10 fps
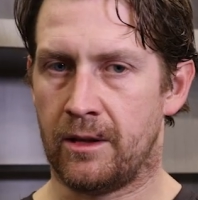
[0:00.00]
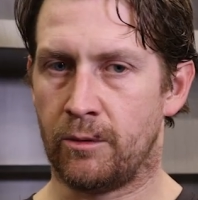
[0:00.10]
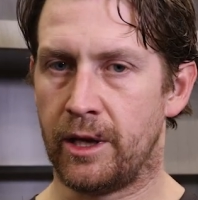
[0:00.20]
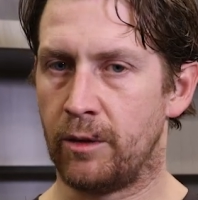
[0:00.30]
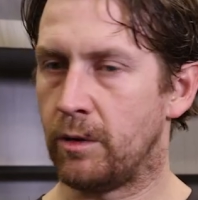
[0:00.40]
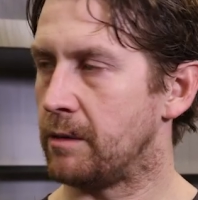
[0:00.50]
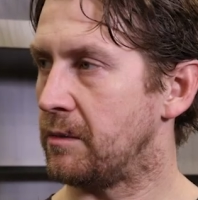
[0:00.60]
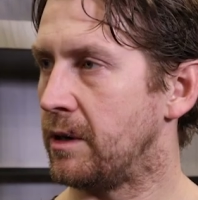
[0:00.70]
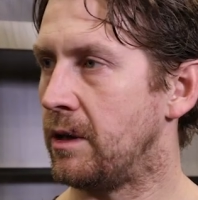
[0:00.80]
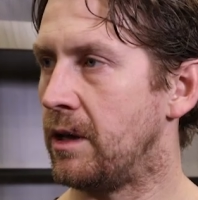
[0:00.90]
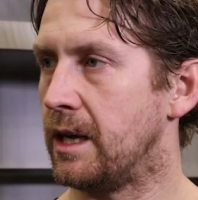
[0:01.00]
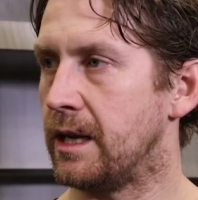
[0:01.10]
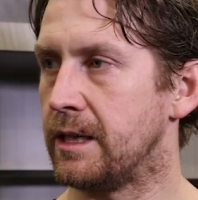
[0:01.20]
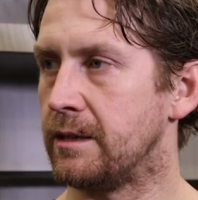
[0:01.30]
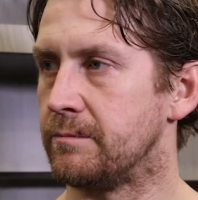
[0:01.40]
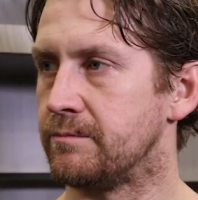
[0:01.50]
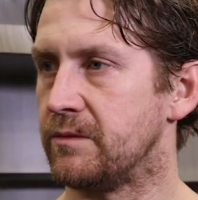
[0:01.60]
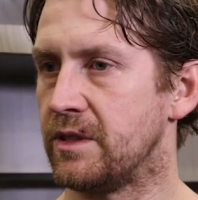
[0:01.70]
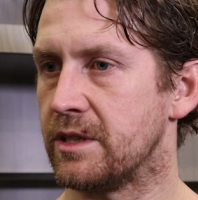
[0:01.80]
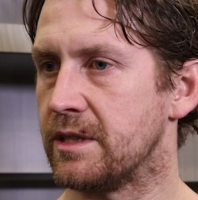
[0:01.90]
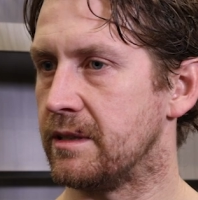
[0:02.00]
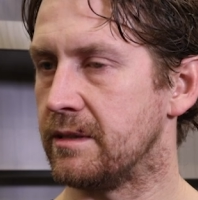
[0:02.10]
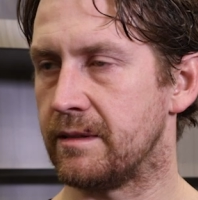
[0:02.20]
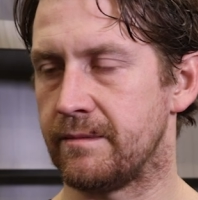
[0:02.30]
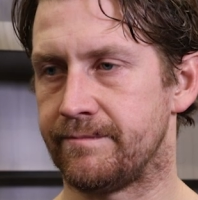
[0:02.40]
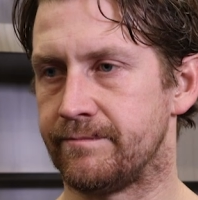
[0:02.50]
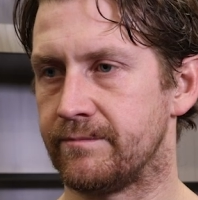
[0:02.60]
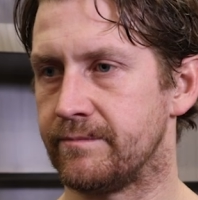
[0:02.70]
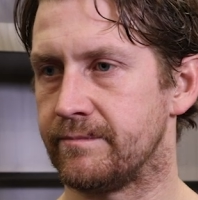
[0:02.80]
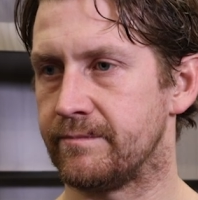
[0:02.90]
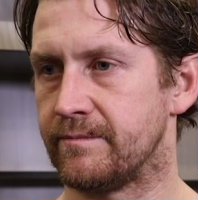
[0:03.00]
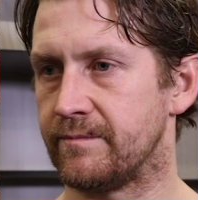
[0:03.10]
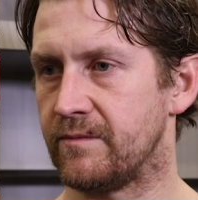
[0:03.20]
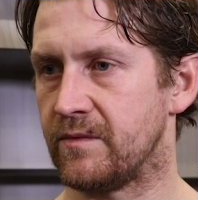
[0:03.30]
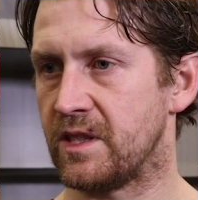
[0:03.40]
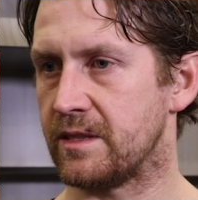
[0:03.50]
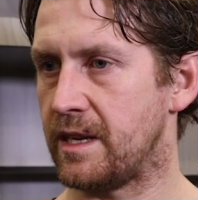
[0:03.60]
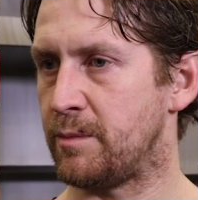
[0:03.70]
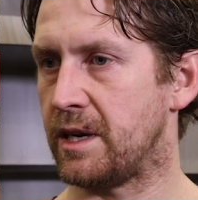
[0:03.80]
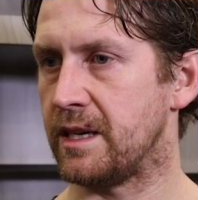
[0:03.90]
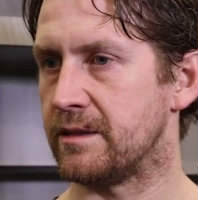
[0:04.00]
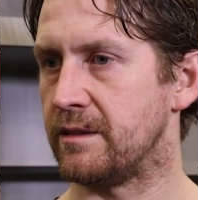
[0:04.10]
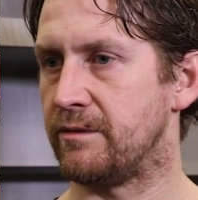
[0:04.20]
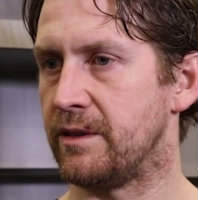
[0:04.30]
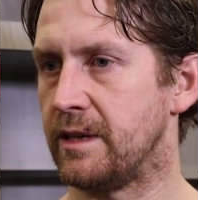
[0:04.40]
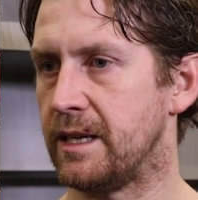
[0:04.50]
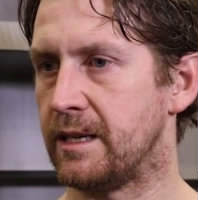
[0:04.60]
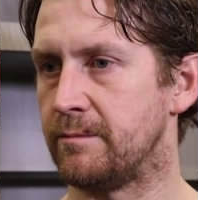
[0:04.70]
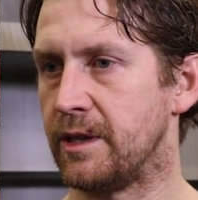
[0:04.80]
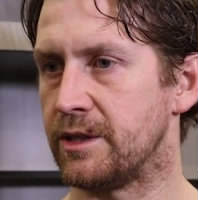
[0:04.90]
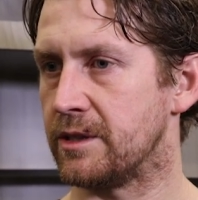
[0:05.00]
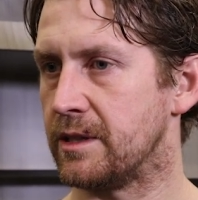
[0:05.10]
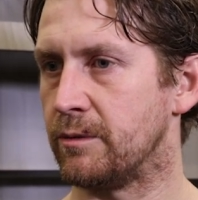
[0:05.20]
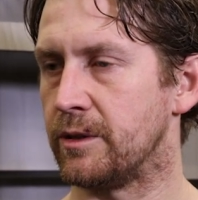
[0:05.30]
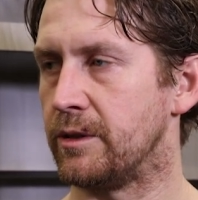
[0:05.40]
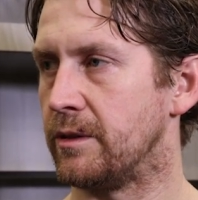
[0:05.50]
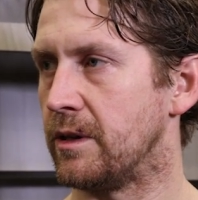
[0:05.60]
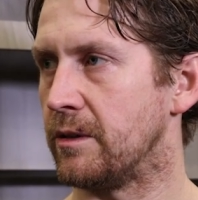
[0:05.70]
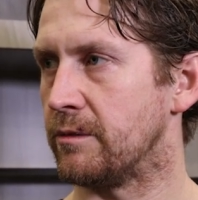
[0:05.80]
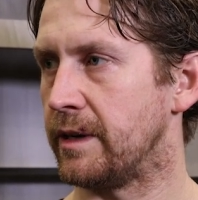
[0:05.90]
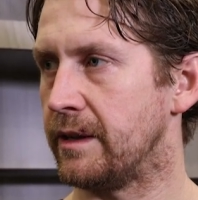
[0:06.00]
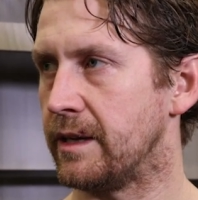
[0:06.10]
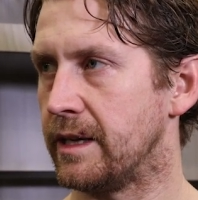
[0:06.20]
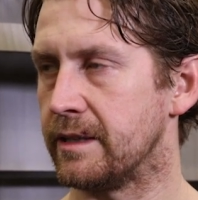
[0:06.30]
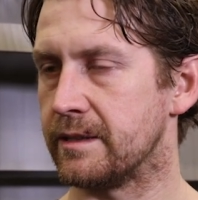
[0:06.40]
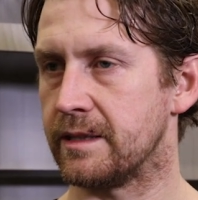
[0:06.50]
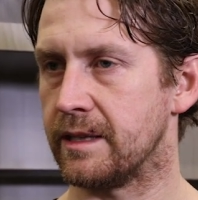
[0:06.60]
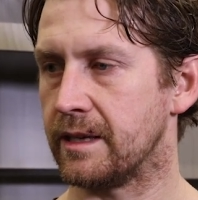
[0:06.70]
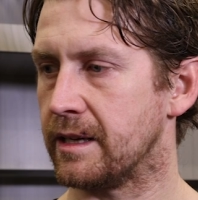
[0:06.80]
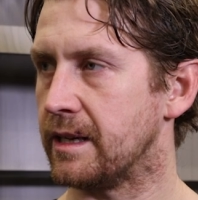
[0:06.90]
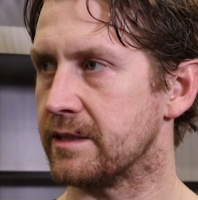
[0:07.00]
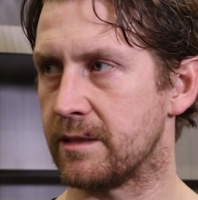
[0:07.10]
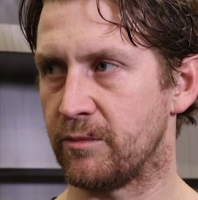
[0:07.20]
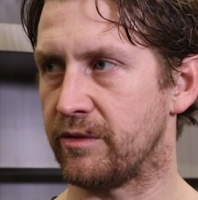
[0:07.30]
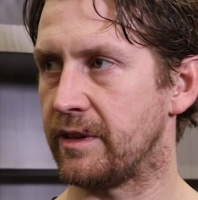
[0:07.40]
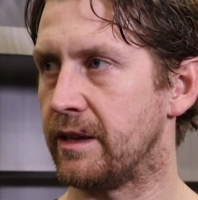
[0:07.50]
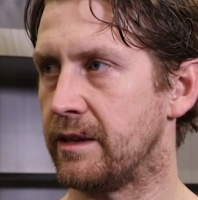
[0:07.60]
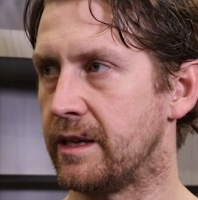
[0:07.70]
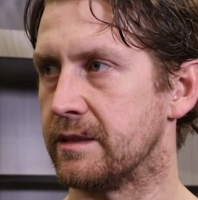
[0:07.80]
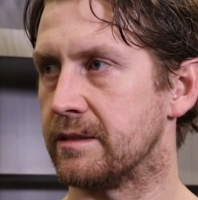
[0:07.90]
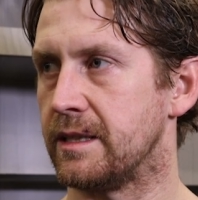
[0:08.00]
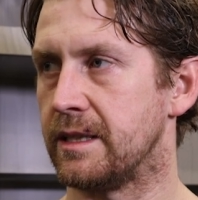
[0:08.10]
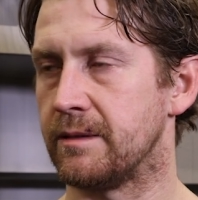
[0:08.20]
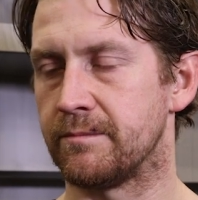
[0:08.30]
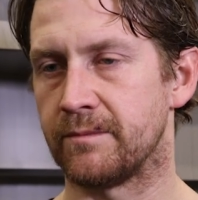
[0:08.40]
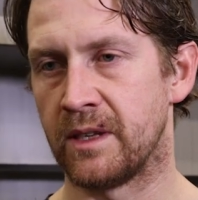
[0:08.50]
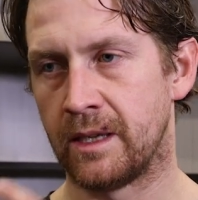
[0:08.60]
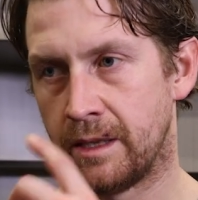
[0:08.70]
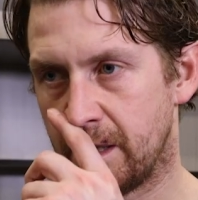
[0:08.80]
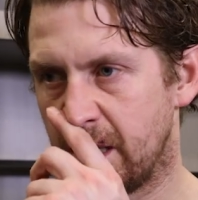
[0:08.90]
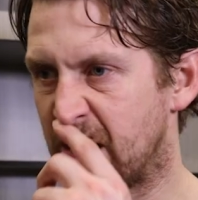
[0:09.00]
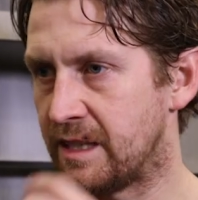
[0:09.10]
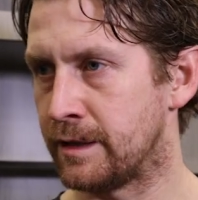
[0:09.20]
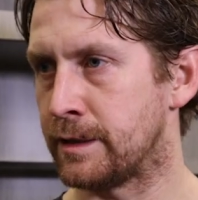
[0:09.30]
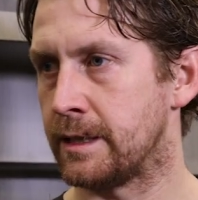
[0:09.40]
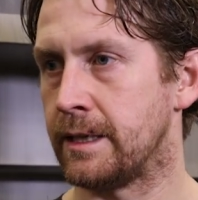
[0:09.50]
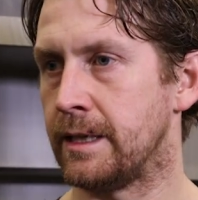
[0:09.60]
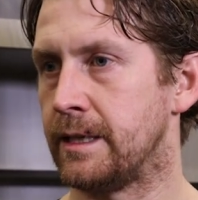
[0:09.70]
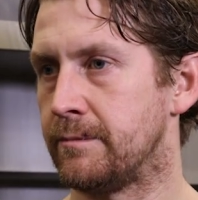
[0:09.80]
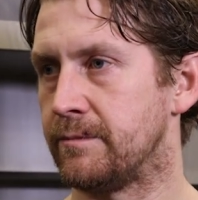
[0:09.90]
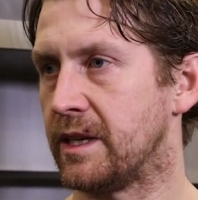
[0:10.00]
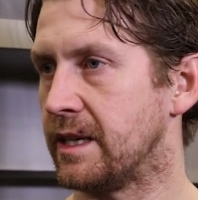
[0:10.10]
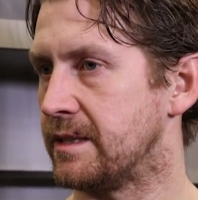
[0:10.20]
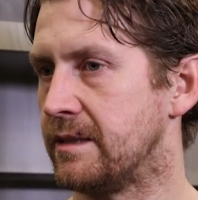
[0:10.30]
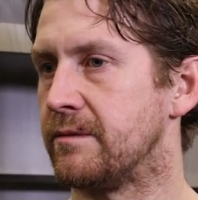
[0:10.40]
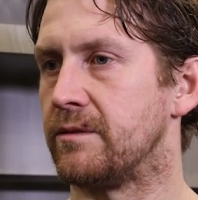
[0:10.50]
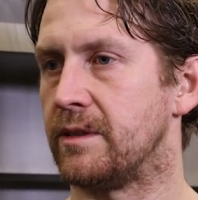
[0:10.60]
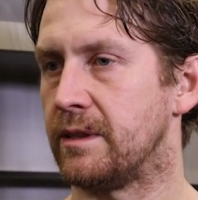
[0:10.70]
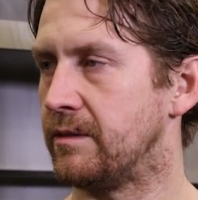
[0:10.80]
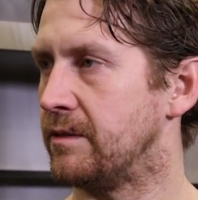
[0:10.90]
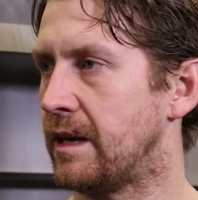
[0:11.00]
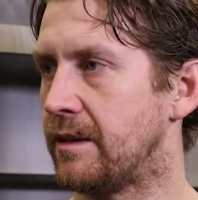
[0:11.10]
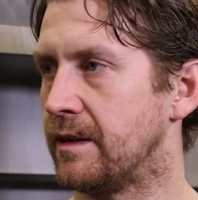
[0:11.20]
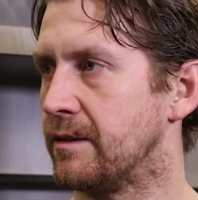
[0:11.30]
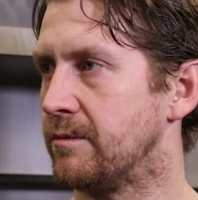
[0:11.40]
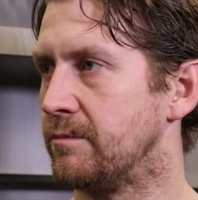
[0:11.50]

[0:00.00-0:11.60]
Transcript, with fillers: the way you want them to, um, just to to stay positive, uh, make sure that we're doing all the right things, kind of simplify things, um, and um, like I said, I think